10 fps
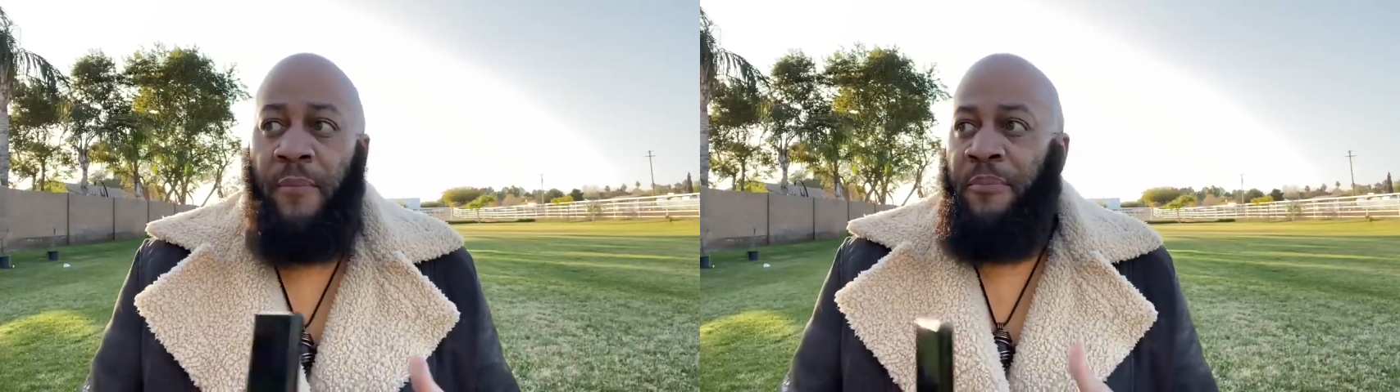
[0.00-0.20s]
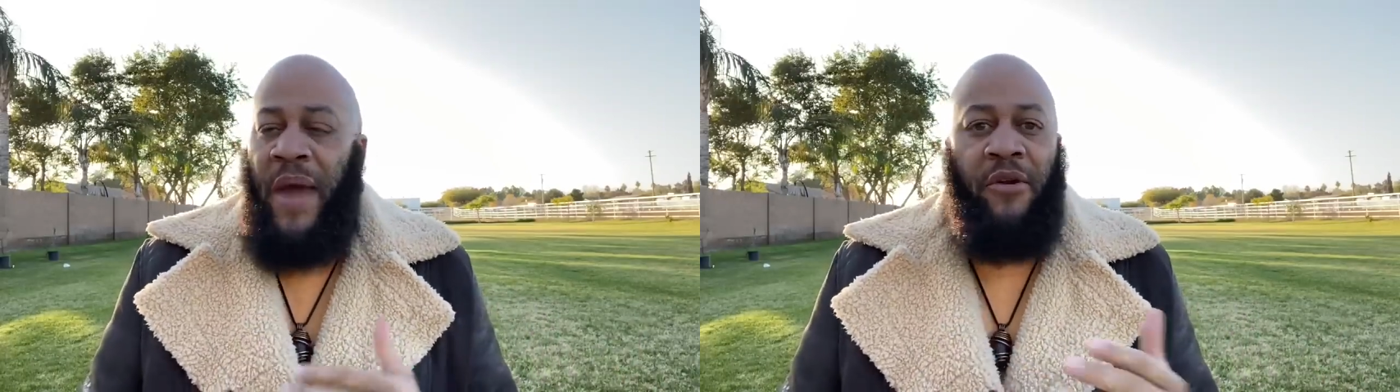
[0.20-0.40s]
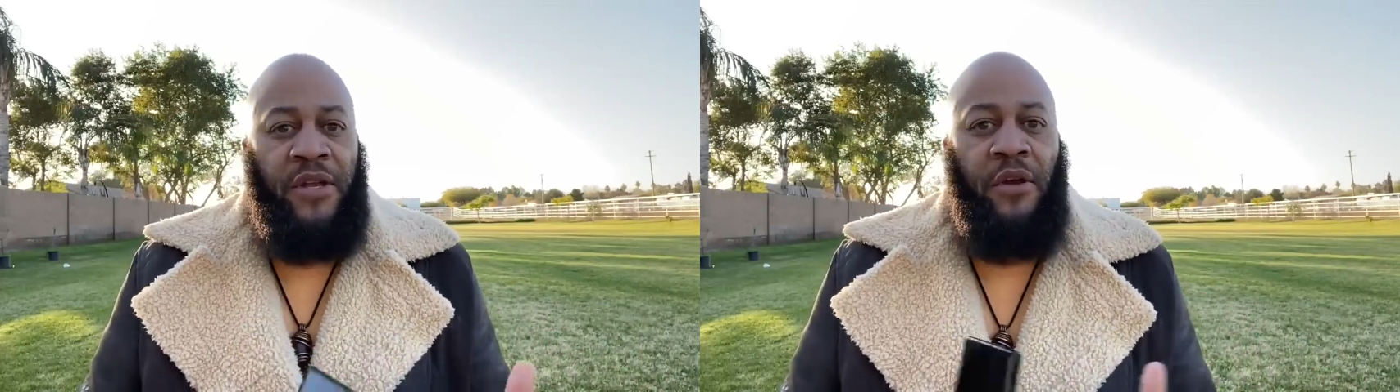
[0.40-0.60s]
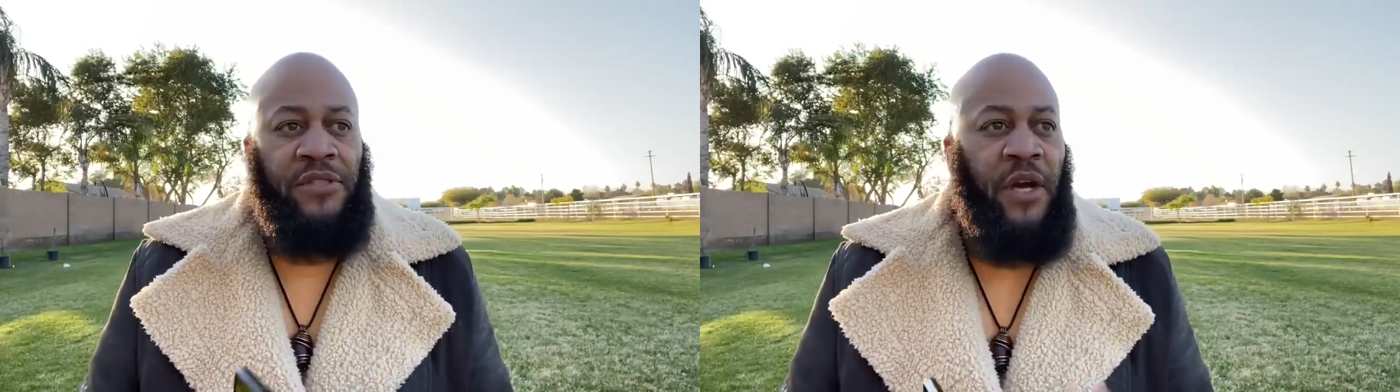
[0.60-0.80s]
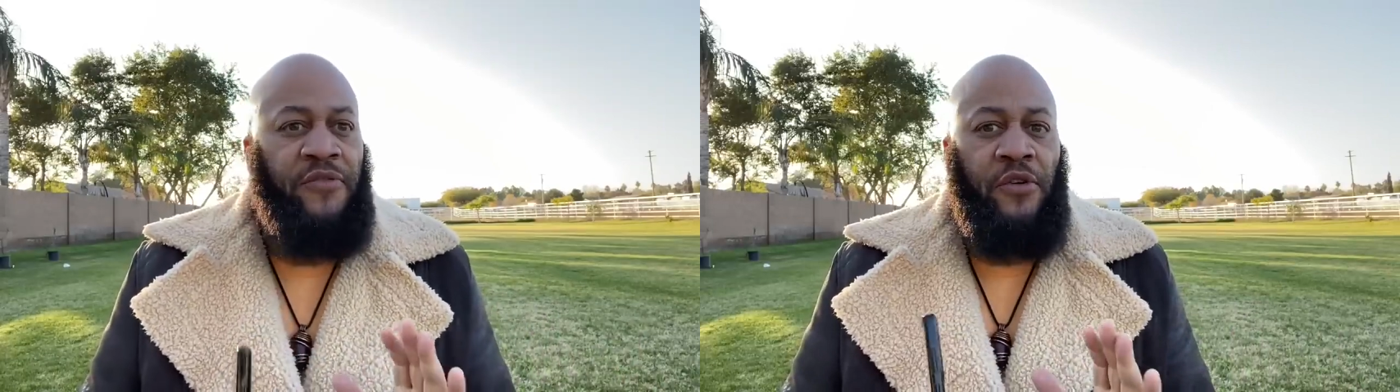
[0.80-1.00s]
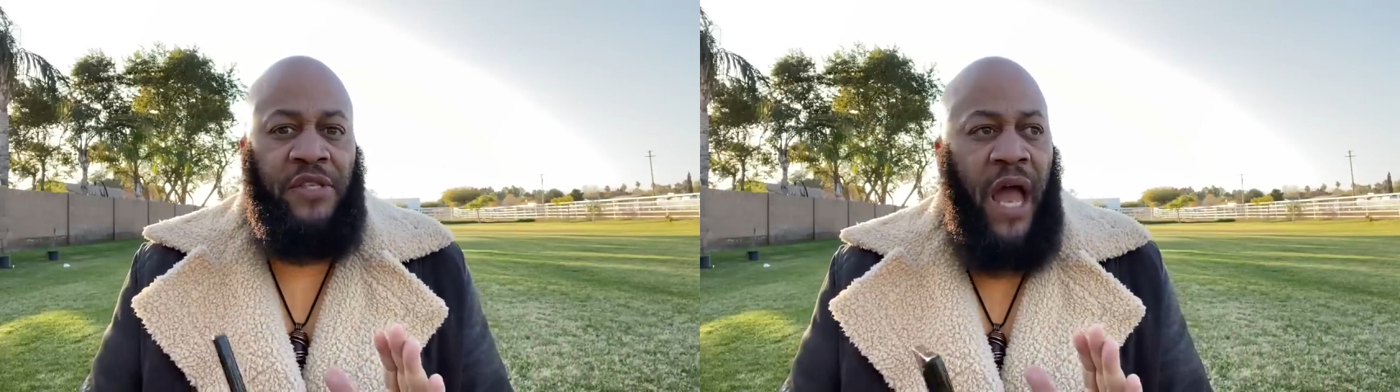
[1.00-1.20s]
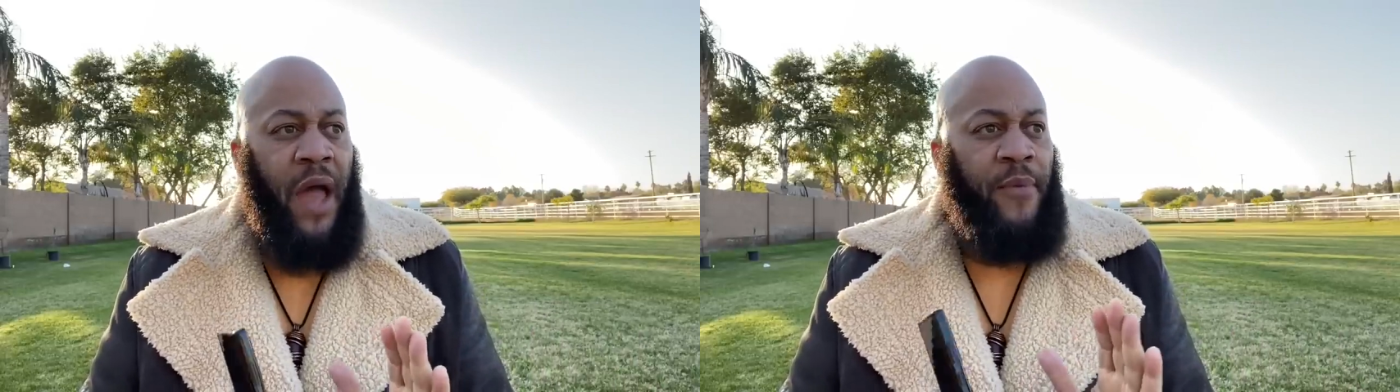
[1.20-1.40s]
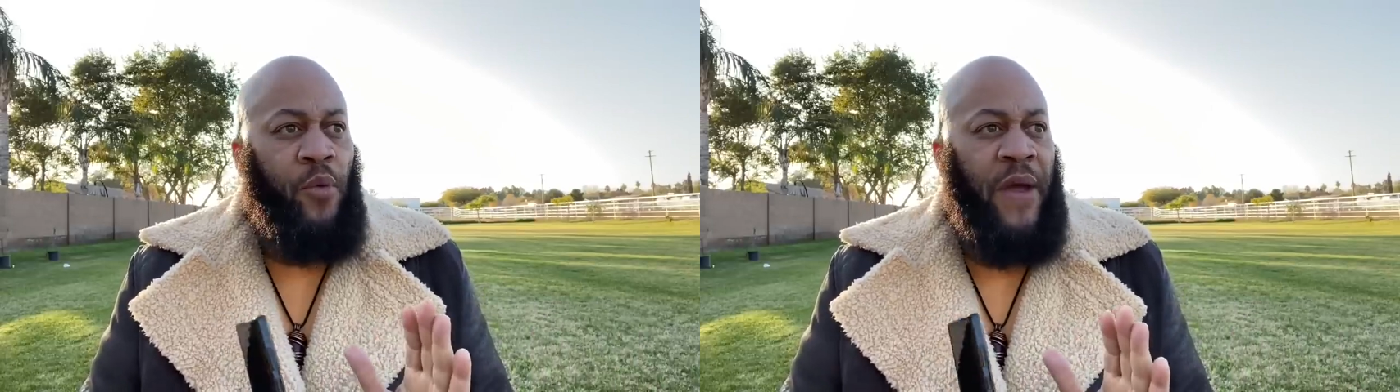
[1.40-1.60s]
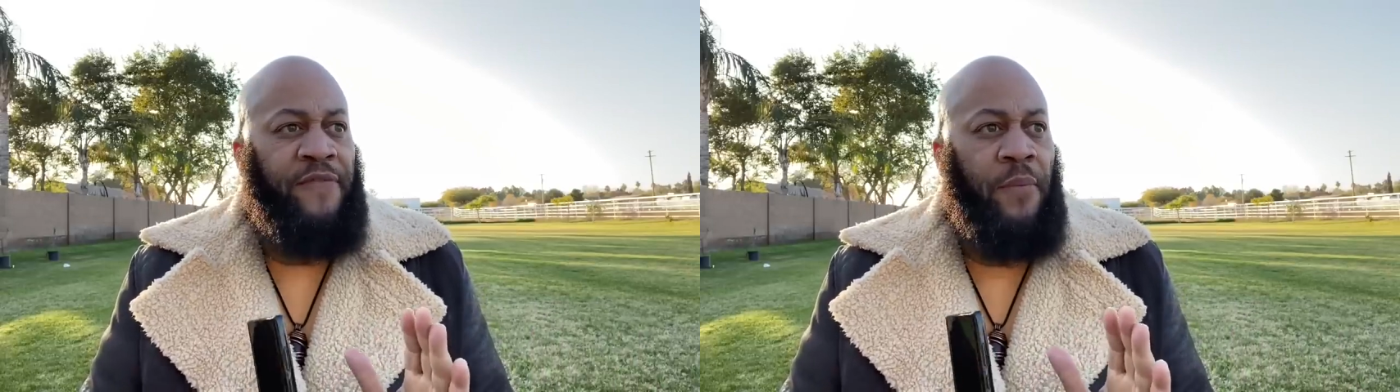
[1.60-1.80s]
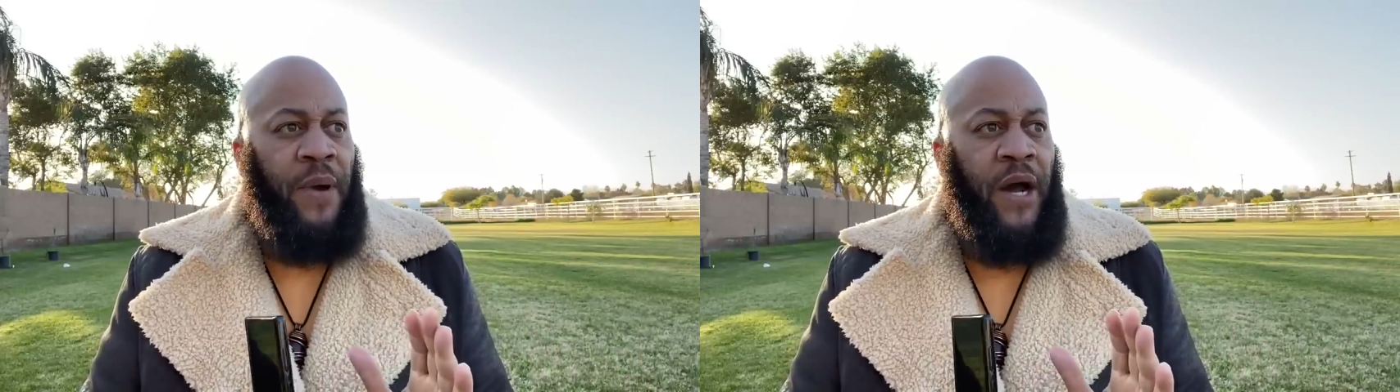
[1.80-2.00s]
bettering yourself, your time away from